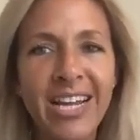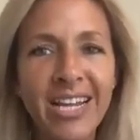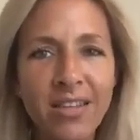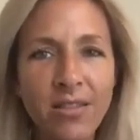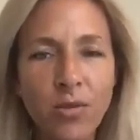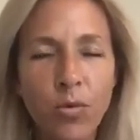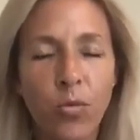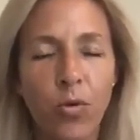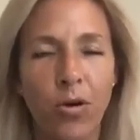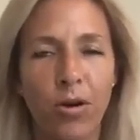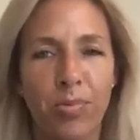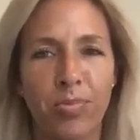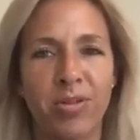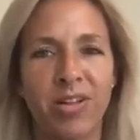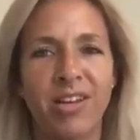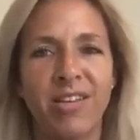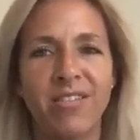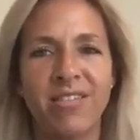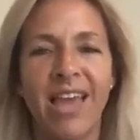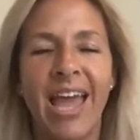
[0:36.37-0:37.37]
in the
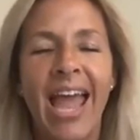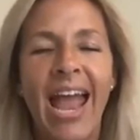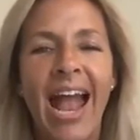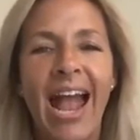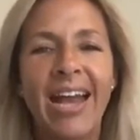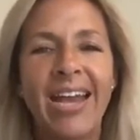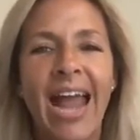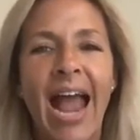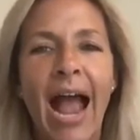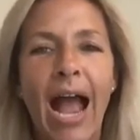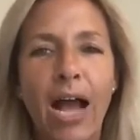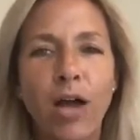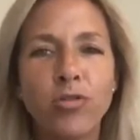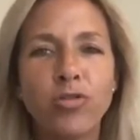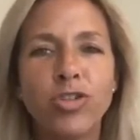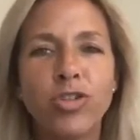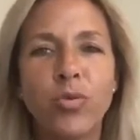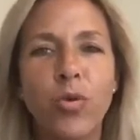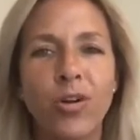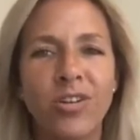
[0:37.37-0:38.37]
workplace and how
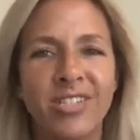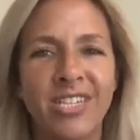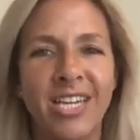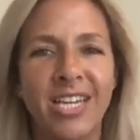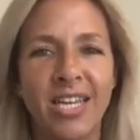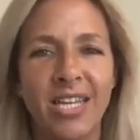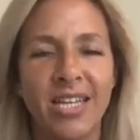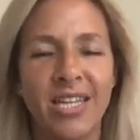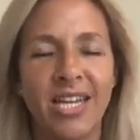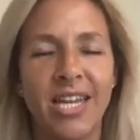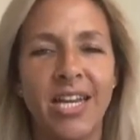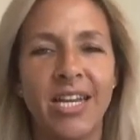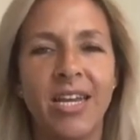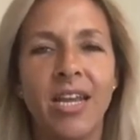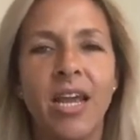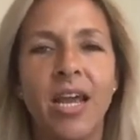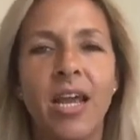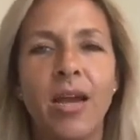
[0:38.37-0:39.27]
to articulate